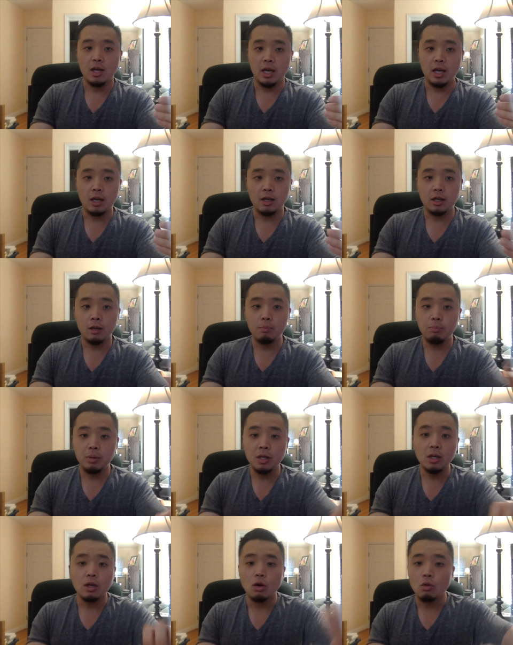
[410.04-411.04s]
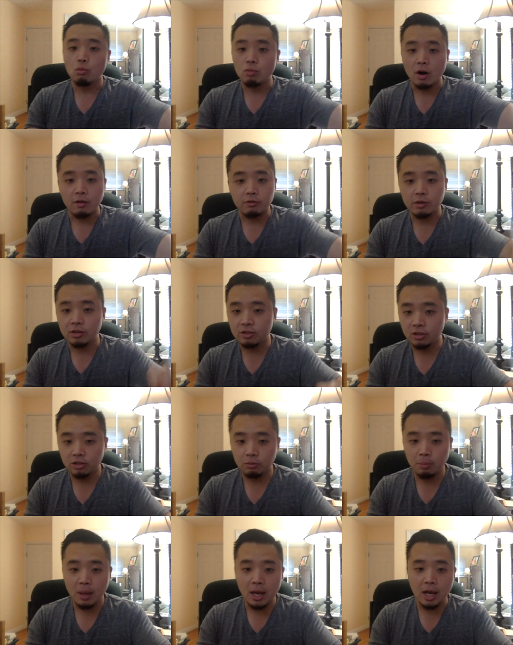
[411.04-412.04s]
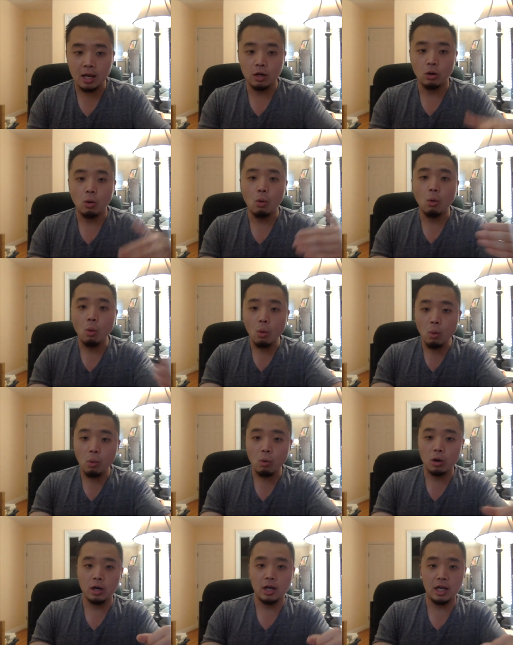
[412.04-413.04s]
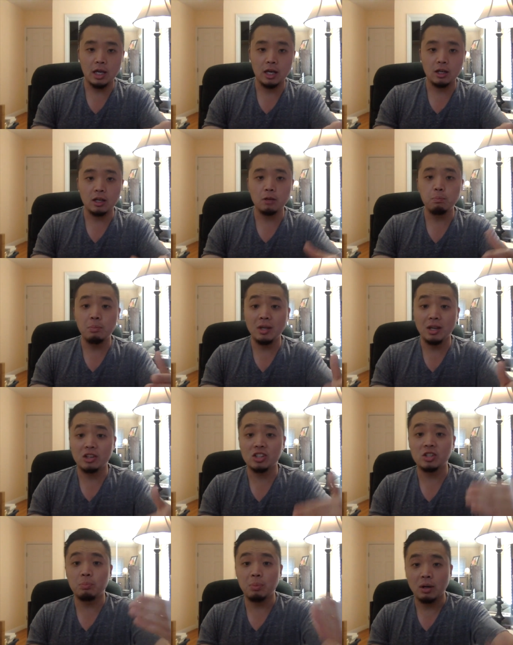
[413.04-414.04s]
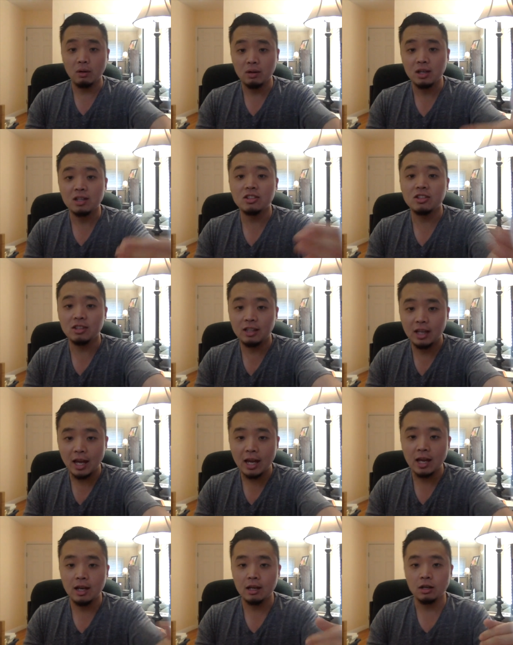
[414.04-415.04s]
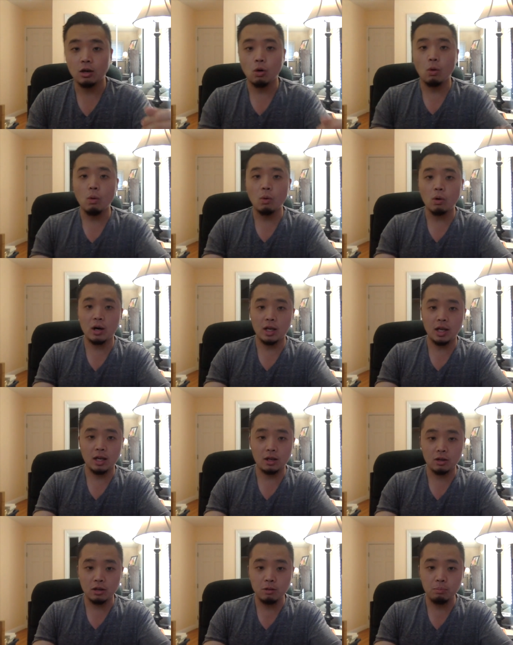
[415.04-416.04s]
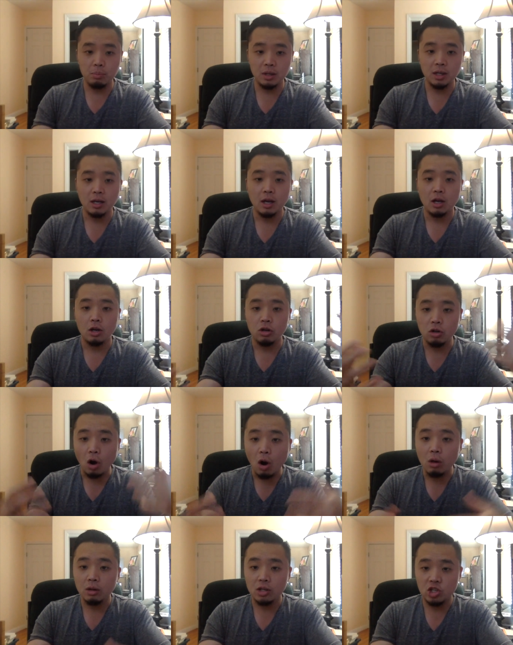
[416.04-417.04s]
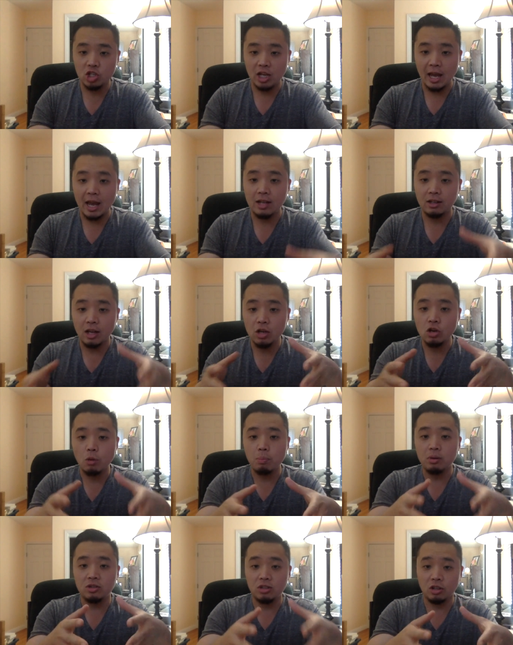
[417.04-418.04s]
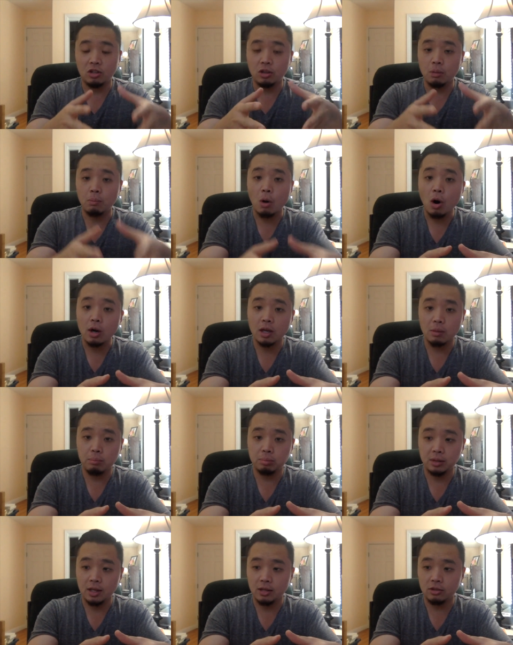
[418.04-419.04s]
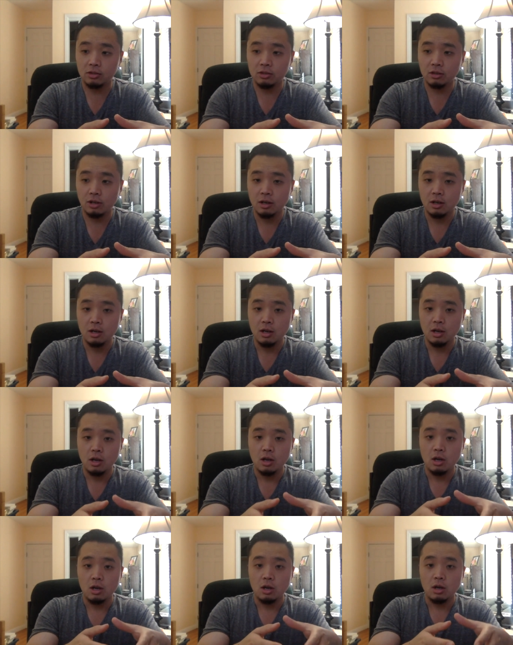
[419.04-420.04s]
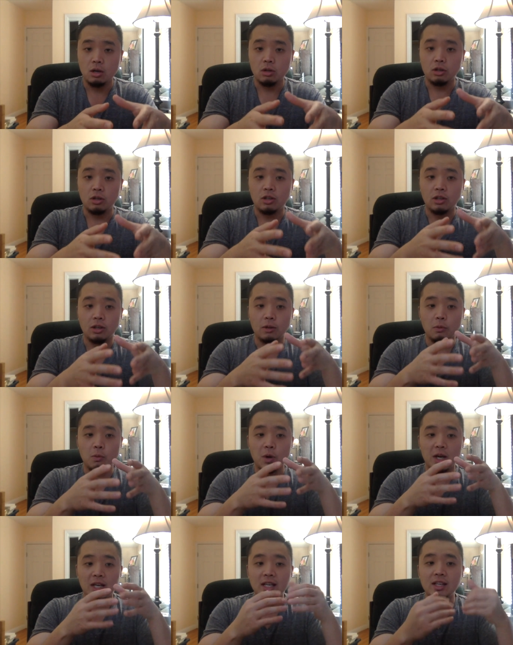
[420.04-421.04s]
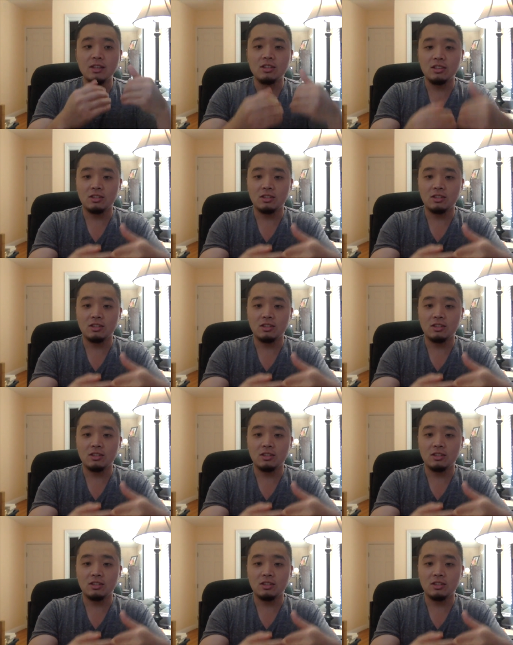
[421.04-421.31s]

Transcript: it could be references made, or it could be experience gained, or it could be knowledge gained in your particular marketplace. What he's